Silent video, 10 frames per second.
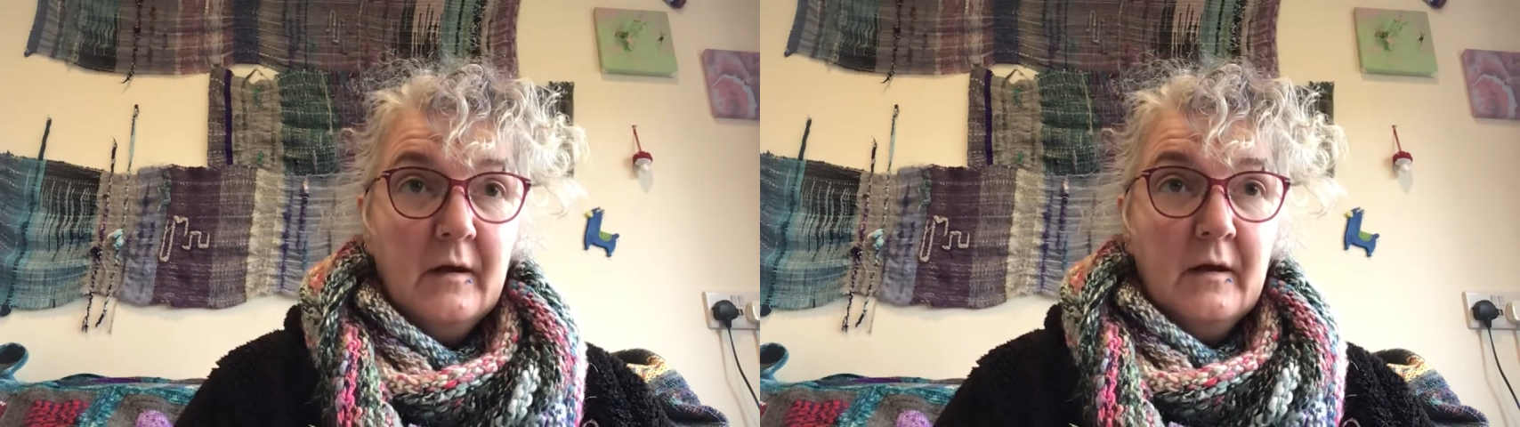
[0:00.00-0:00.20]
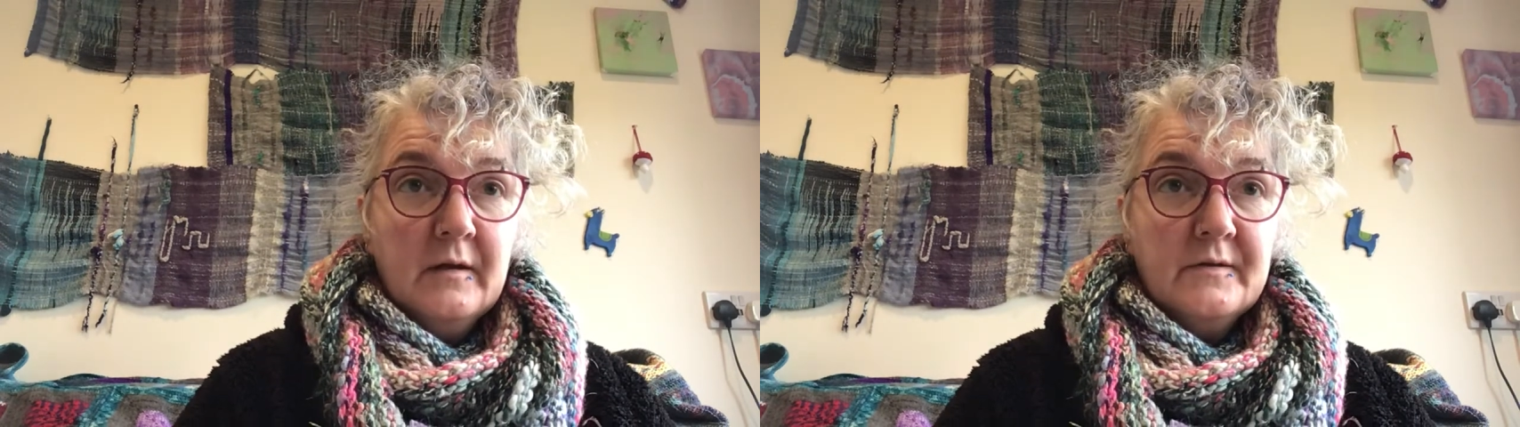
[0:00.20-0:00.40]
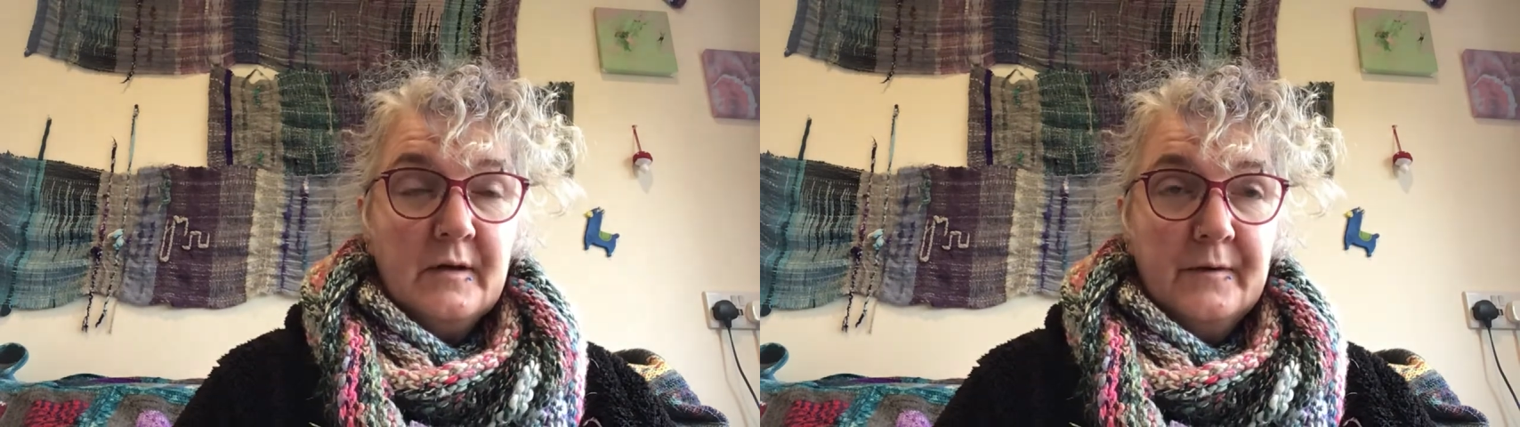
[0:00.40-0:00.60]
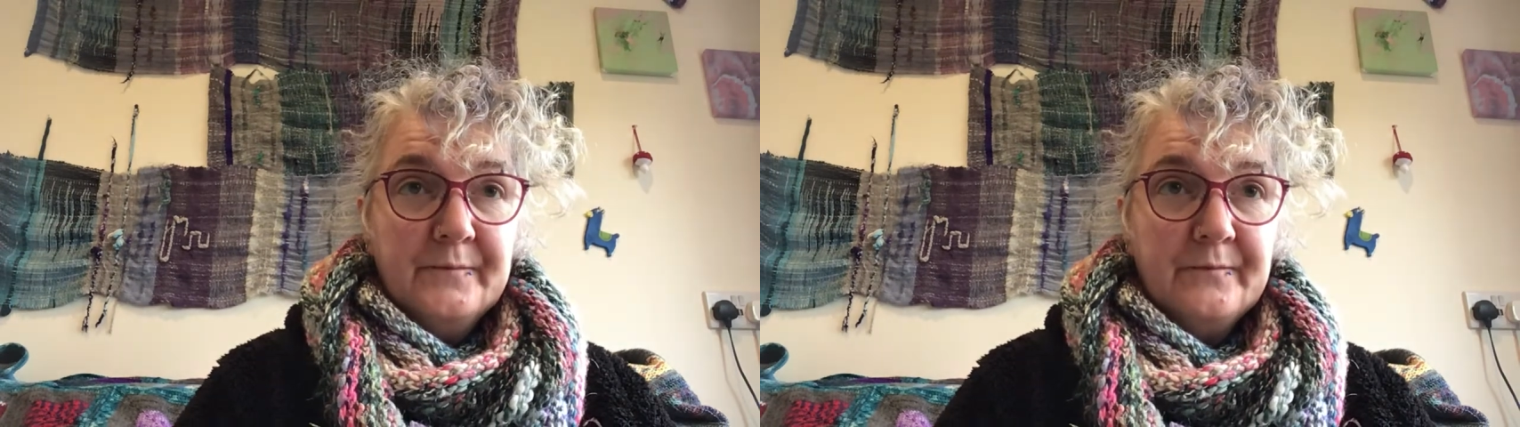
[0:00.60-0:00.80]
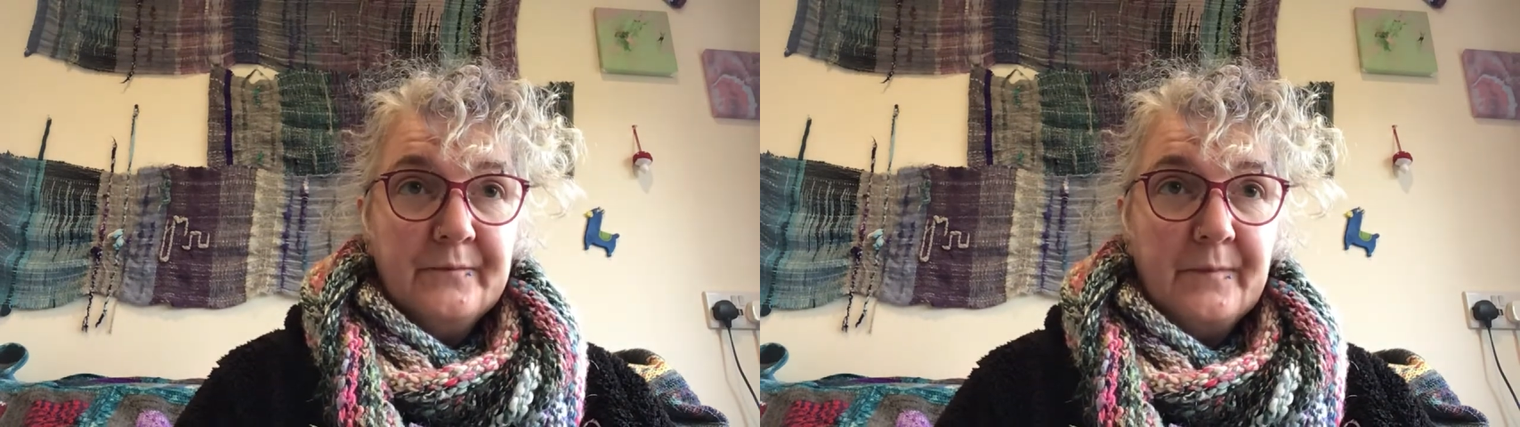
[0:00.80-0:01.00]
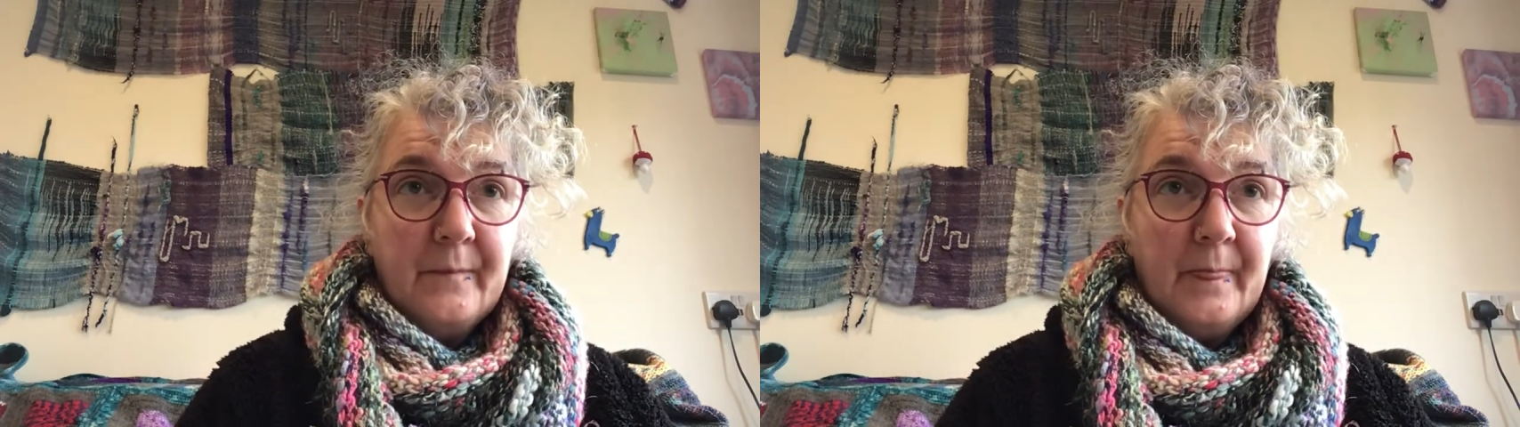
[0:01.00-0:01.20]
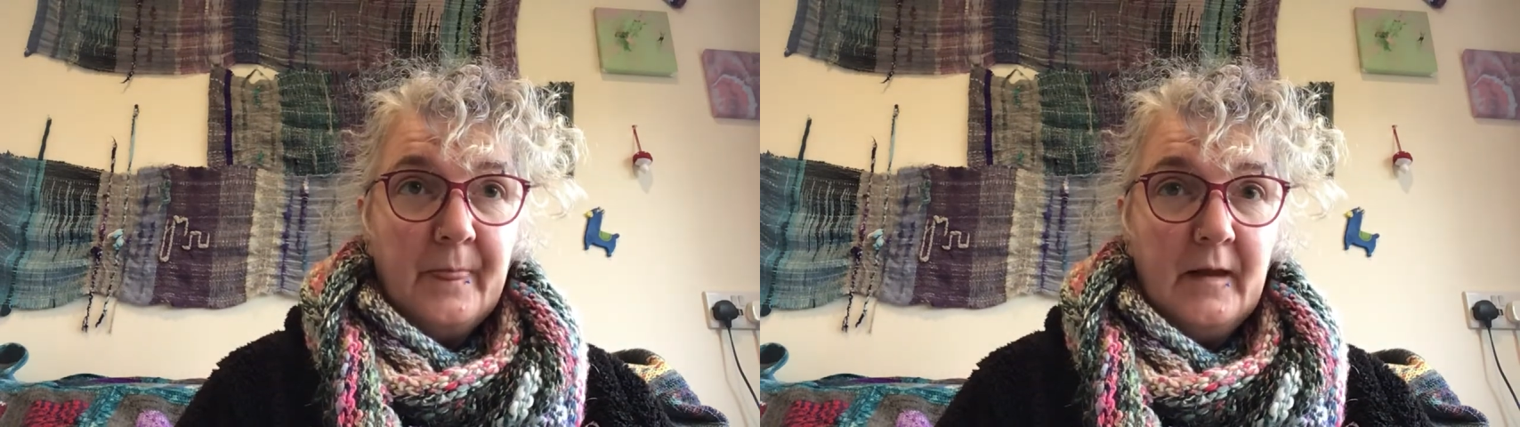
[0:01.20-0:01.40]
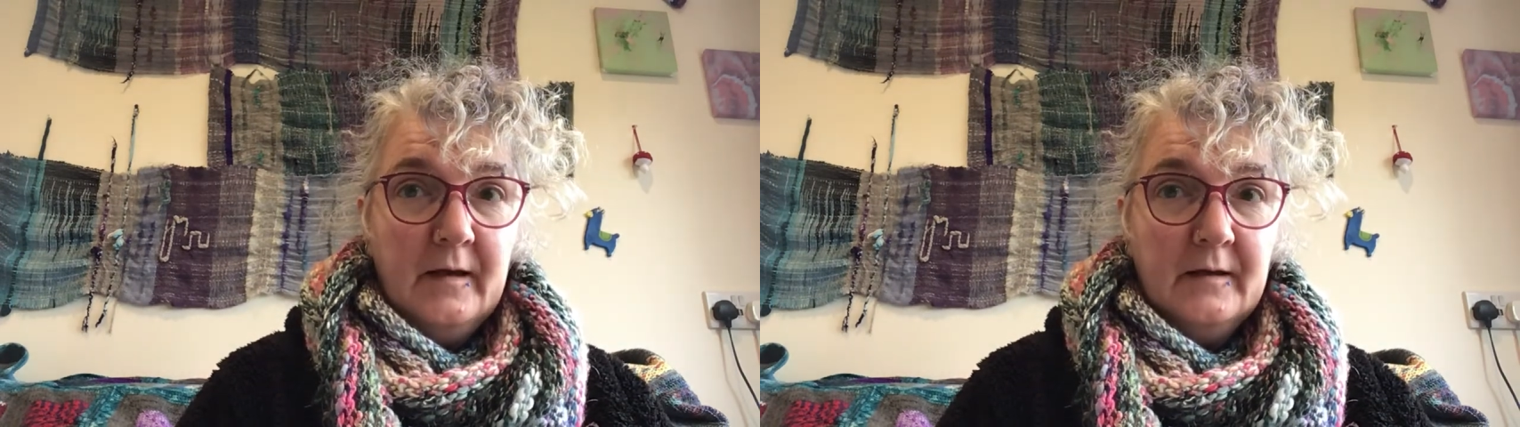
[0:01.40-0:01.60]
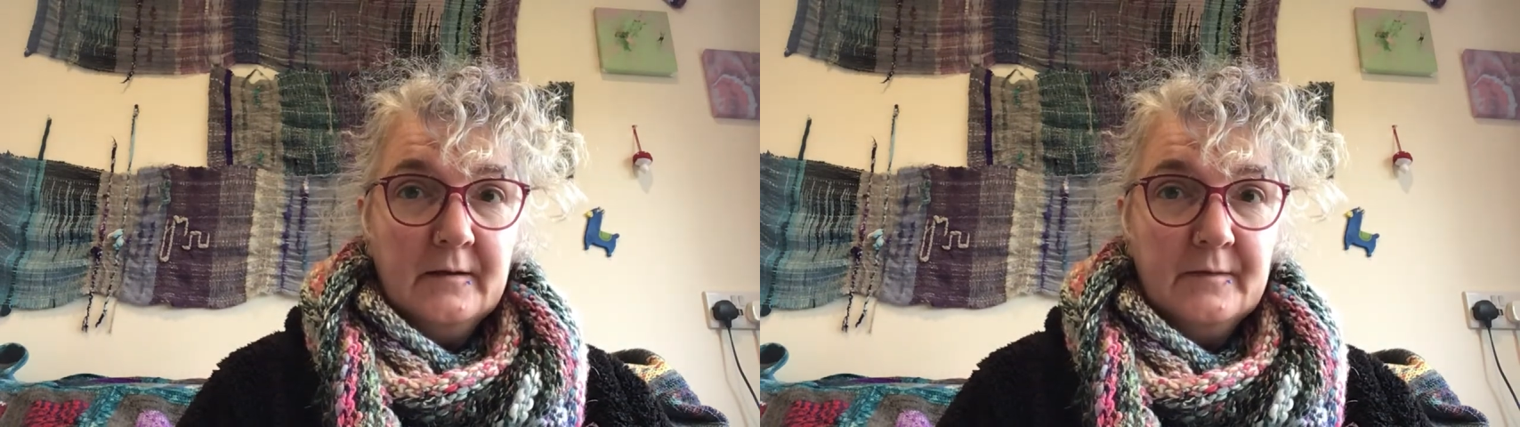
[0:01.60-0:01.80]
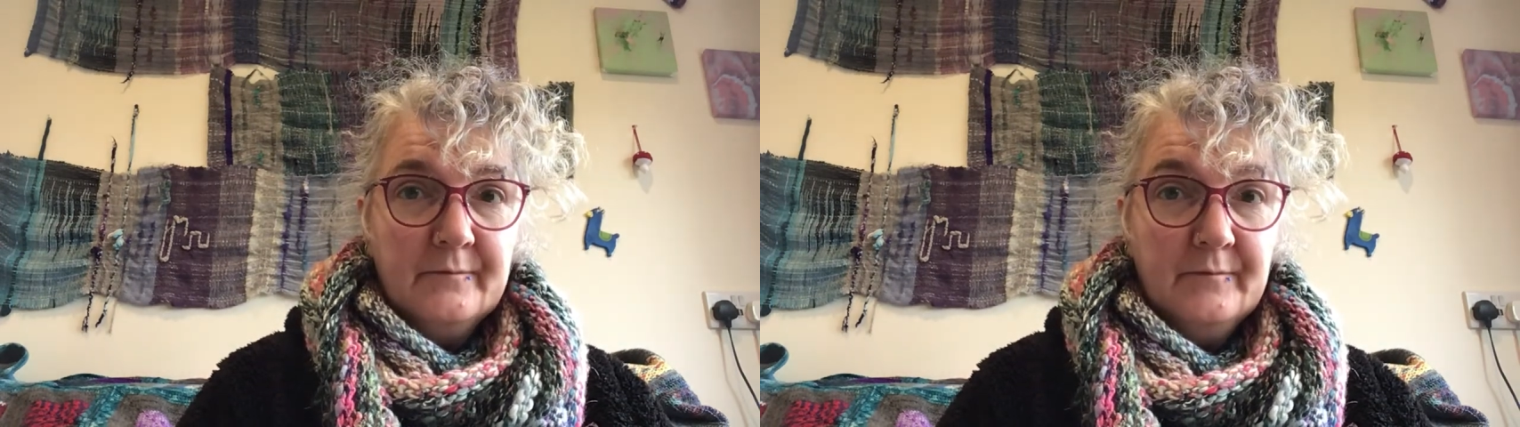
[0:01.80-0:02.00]
So I didn't,
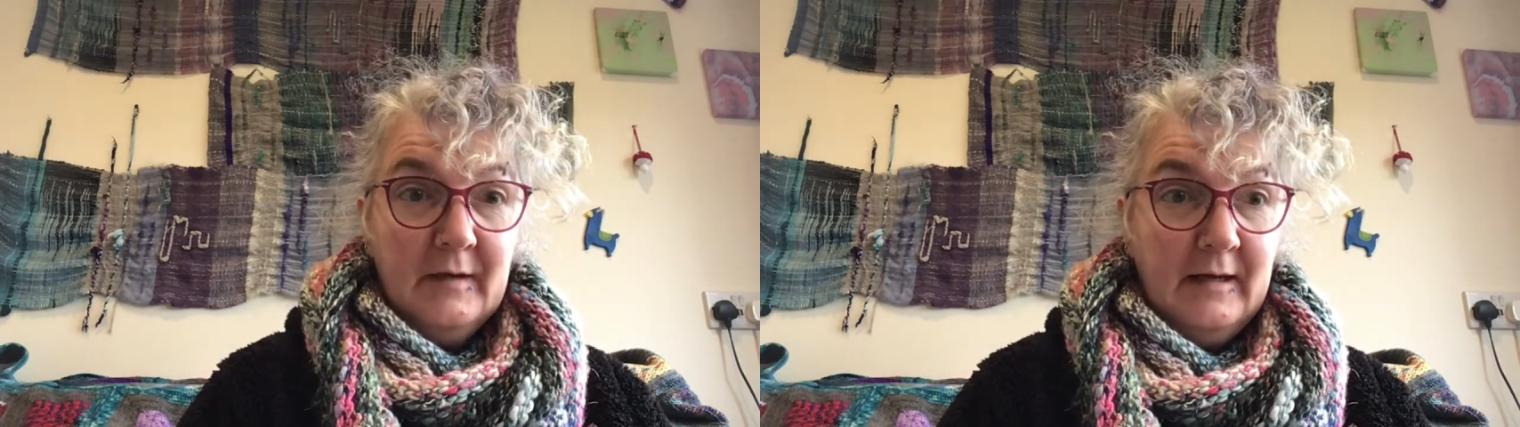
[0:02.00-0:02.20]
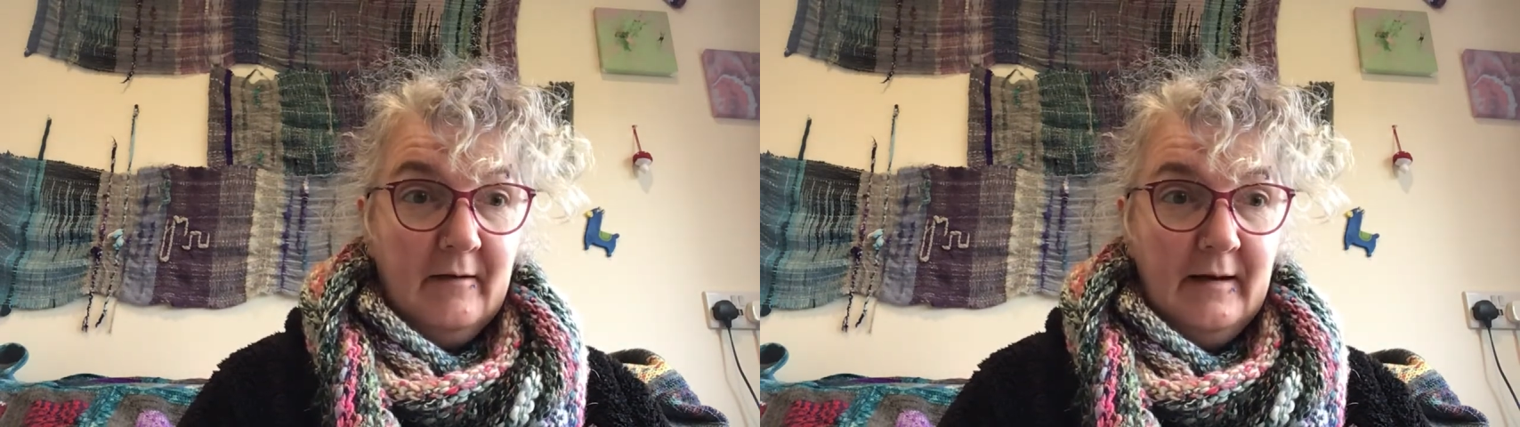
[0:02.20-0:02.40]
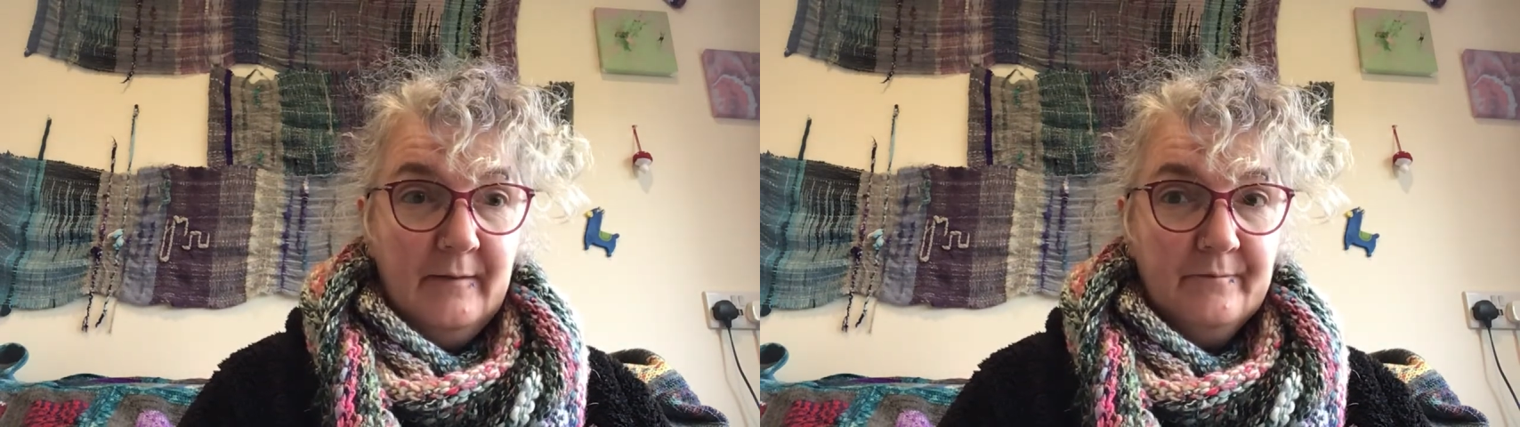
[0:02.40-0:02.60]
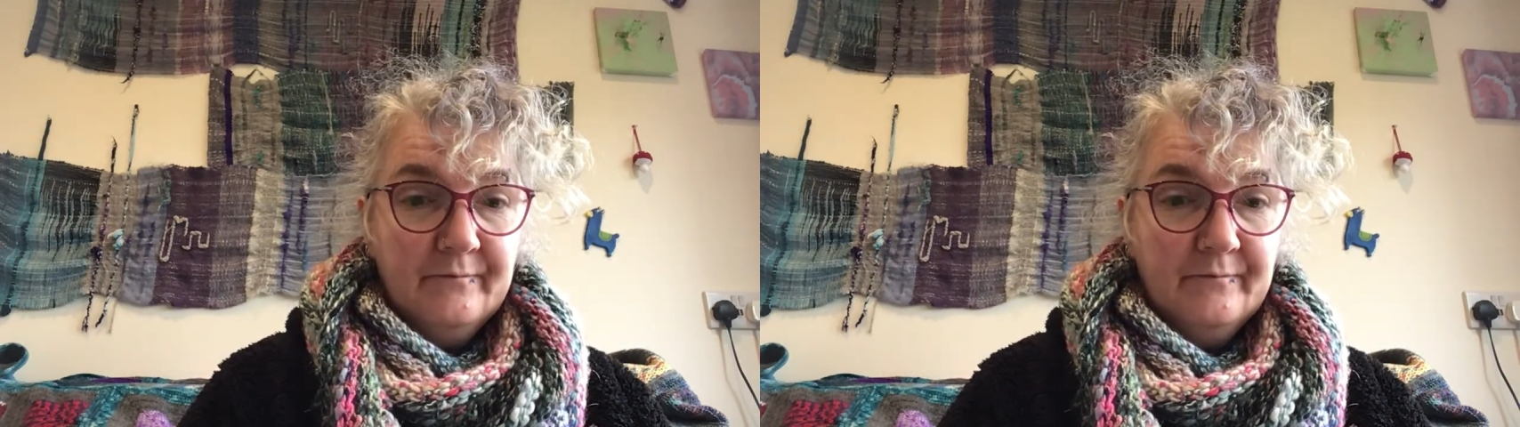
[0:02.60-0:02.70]
but here I am.